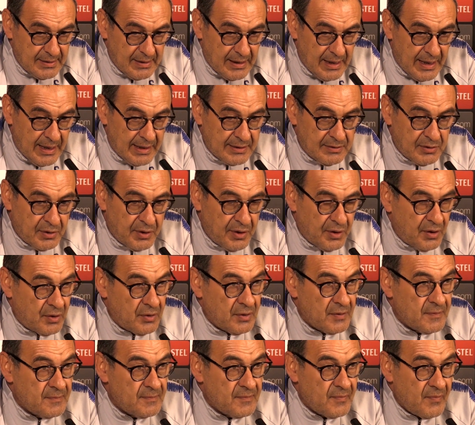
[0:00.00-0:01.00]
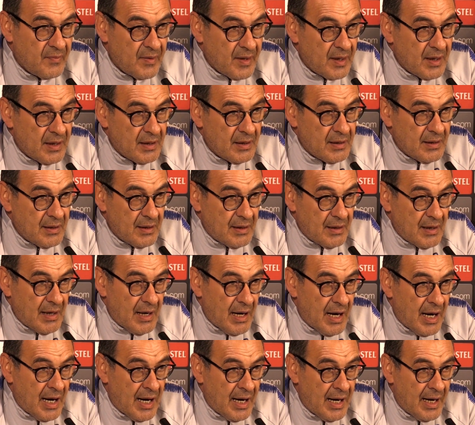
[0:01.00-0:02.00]
I don't know.
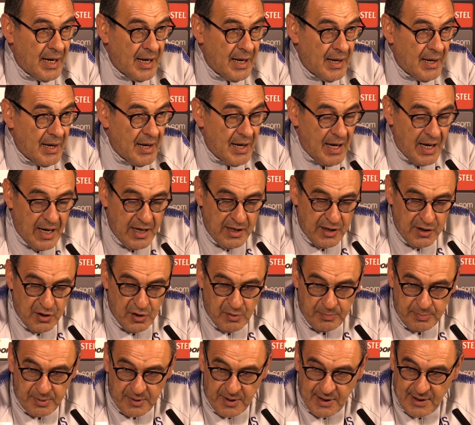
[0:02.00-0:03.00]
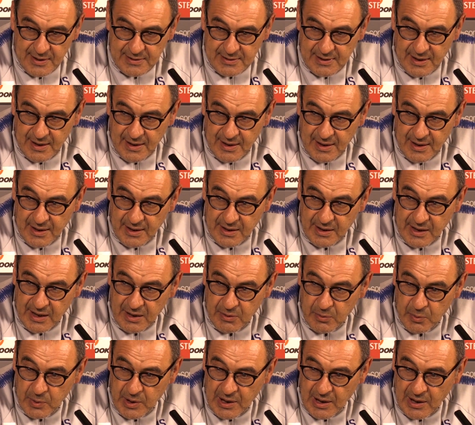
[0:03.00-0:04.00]
Uh, I hope that uh,
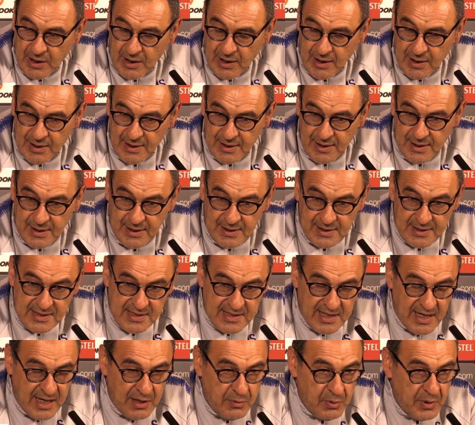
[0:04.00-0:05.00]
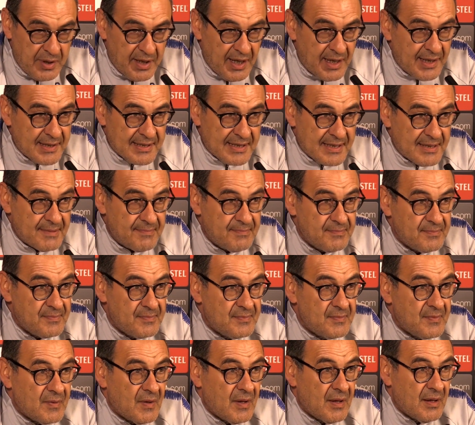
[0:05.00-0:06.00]
he will uh, stay with us.
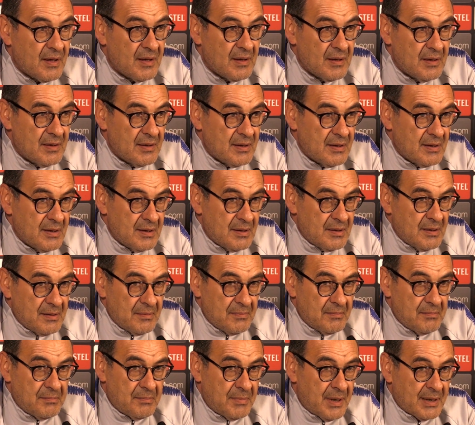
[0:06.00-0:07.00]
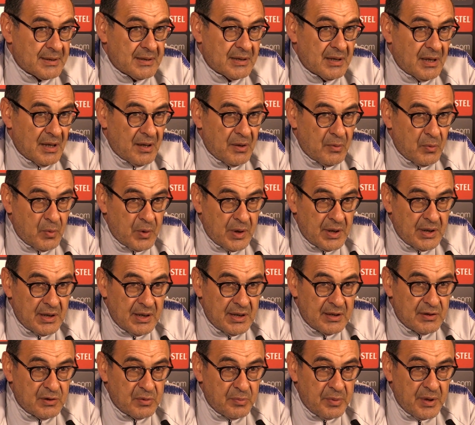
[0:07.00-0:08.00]
But uh, we
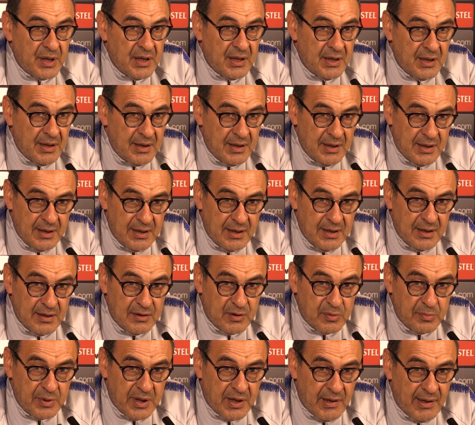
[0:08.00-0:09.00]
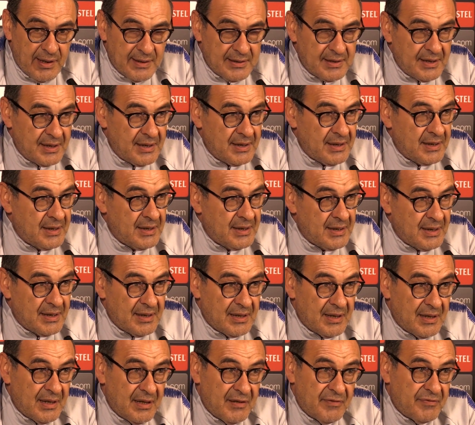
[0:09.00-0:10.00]
need to be to be
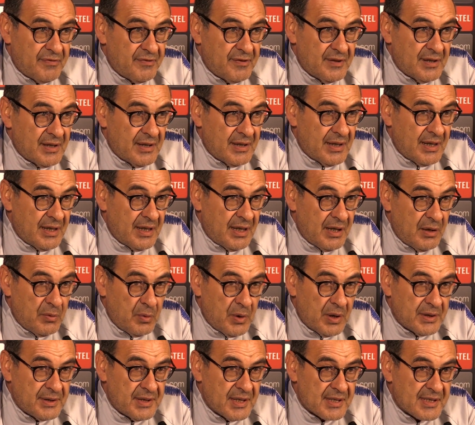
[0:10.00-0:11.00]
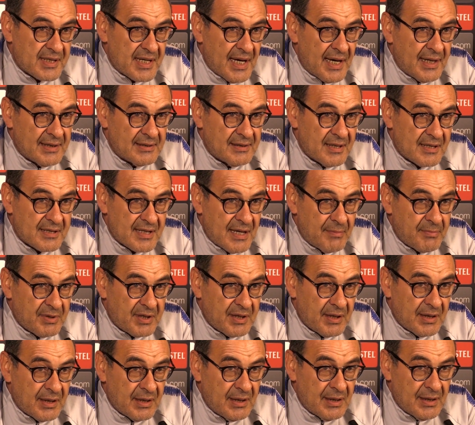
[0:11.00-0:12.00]
ready if uh, he will decide
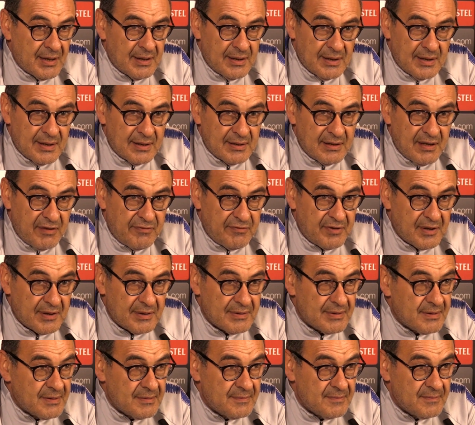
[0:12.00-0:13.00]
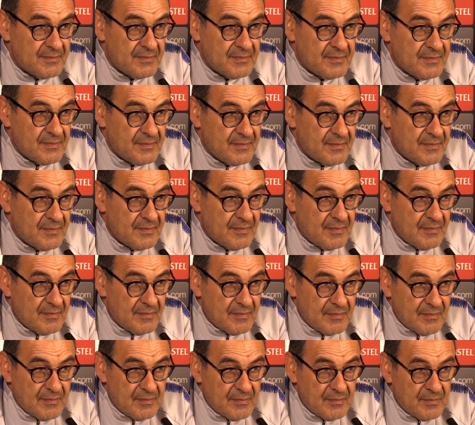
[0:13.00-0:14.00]
something uh, different. Have you spoken to
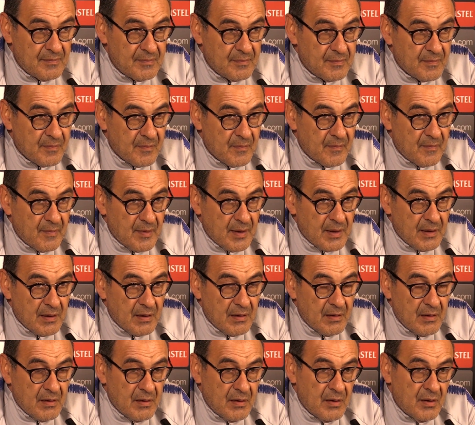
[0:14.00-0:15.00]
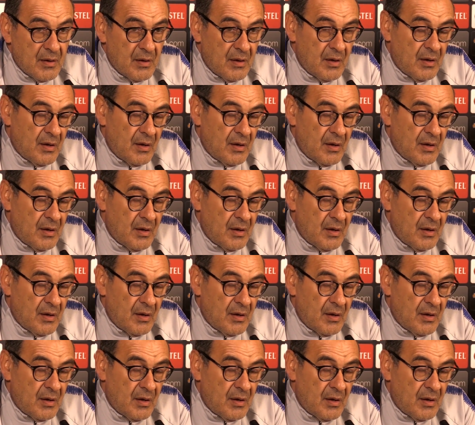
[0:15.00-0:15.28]
him to see what he's thinking?